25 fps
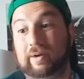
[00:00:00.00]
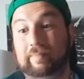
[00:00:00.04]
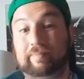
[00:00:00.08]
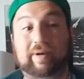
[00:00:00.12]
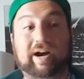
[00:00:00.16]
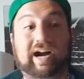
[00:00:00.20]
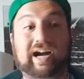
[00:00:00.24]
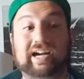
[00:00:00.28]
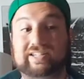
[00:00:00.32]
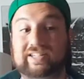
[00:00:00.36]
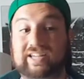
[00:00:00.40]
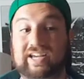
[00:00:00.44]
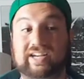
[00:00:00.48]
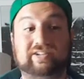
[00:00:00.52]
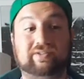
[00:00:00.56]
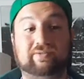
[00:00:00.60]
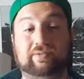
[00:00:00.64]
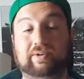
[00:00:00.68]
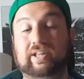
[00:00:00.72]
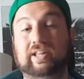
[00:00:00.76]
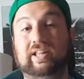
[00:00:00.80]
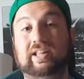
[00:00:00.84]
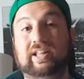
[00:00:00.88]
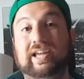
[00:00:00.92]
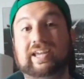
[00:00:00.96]
box. I actually
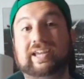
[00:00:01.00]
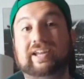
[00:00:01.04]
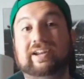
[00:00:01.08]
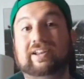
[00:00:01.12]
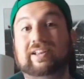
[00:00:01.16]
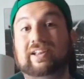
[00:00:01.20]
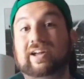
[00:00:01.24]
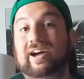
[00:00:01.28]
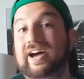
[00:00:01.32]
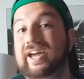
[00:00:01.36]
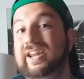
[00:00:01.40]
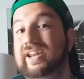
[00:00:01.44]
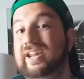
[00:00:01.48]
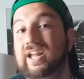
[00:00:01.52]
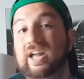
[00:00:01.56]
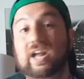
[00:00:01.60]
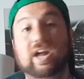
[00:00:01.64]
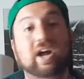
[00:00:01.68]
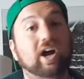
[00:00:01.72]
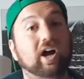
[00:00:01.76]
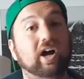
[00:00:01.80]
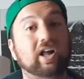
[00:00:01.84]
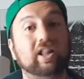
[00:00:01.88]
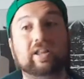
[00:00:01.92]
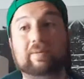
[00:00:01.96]
really like it a lot.
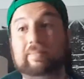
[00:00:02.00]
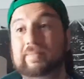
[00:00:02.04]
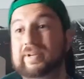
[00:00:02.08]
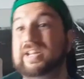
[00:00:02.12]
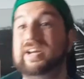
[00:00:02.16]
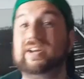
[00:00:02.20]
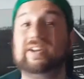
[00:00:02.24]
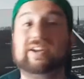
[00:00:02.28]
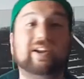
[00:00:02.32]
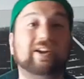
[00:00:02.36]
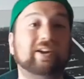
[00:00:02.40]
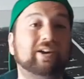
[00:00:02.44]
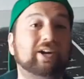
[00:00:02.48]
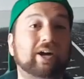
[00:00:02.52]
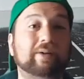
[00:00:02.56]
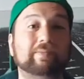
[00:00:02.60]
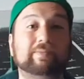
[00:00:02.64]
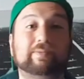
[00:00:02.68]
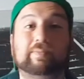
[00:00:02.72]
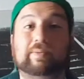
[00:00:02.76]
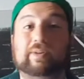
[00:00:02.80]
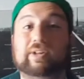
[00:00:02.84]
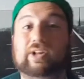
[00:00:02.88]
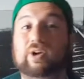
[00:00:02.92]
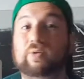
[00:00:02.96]
Let me know down in the
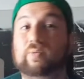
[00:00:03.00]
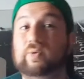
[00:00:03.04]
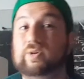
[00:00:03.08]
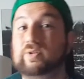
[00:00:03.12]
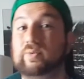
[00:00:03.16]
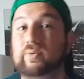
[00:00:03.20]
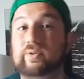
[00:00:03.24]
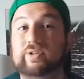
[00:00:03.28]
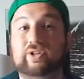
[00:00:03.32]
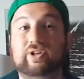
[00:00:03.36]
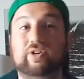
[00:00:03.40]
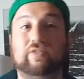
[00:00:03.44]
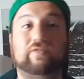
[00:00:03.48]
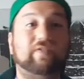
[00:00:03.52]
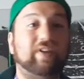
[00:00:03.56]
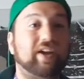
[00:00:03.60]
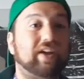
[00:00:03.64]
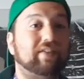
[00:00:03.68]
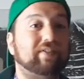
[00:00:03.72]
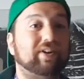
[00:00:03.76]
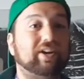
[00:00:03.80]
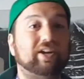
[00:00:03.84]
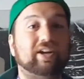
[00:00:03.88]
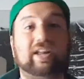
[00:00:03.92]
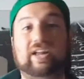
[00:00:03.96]
comments below which one's your
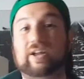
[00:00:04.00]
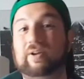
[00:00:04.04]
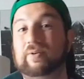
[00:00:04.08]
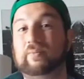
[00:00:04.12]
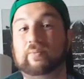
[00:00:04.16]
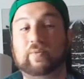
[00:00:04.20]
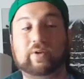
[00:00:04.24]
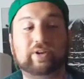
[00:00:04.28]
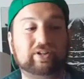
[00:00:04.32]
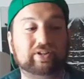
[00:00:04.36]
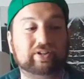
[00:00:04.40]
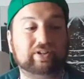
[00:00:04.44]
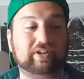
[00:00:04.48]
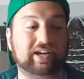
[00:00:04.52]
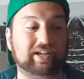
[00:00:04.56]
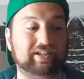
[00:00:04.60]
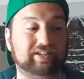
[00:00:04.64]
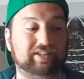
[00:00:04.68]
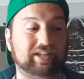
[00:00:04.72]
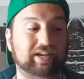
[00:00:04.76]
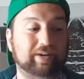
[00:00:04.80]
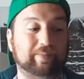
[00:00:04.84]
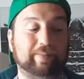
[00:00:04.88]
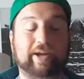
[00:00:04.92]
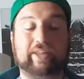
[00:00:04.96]
favorite, and what do you guys
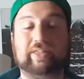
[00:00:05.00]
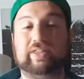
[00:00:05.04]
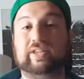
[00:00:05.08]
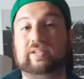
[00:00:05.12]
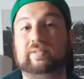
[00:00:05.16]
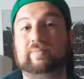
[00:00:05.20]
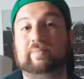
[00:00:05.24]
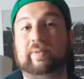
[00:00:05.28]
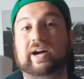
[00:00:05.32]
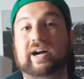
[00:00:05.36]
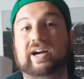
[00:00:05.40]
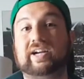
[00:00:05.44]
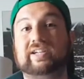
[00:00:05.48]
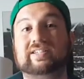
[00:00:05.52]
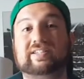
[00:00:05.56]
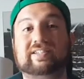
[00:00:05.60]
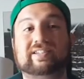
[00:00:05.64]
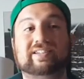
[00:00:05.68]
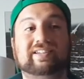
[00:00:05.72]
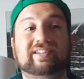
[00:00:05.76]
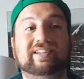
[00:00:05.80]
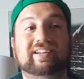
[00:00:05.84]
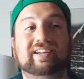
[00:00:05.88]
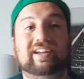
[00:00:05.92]
think about this box?